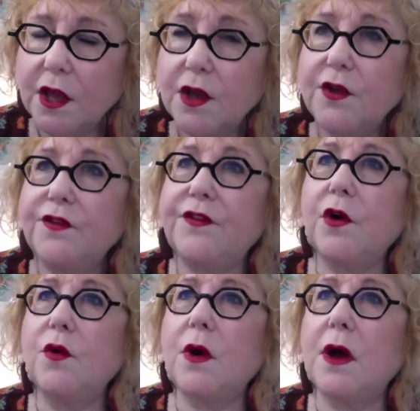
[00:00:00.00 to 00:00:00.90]

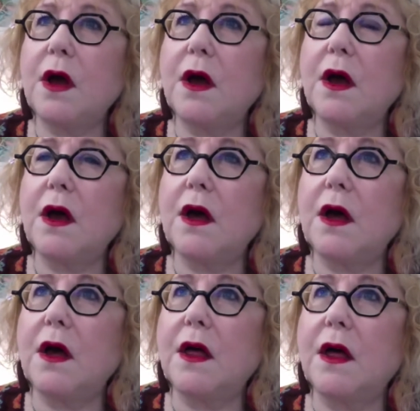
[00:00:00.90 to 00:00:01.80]
So
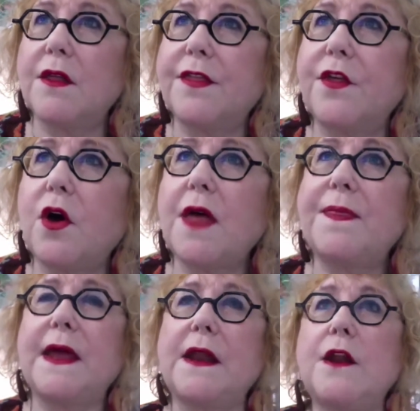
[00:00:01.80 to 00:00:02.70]
a thought
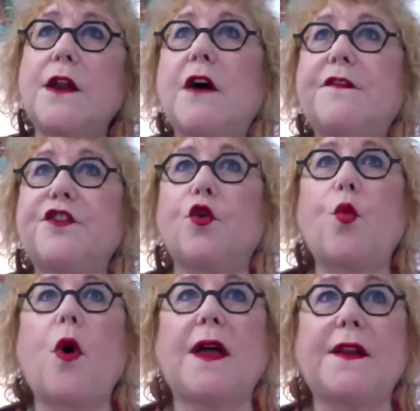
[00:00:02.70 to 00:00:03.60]
that enough to what?